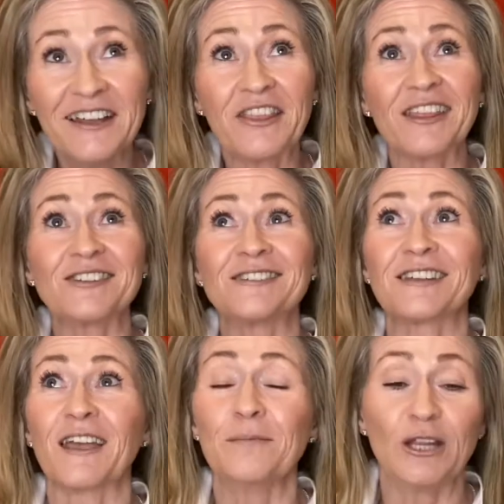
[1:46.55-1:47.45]
They just
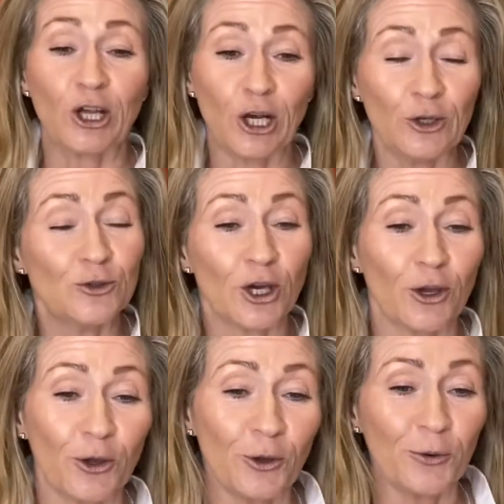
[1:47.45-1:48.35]
gave me the
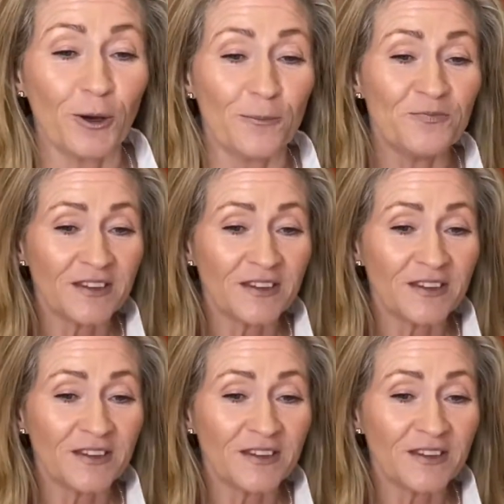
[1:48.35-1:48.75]
Cluedo,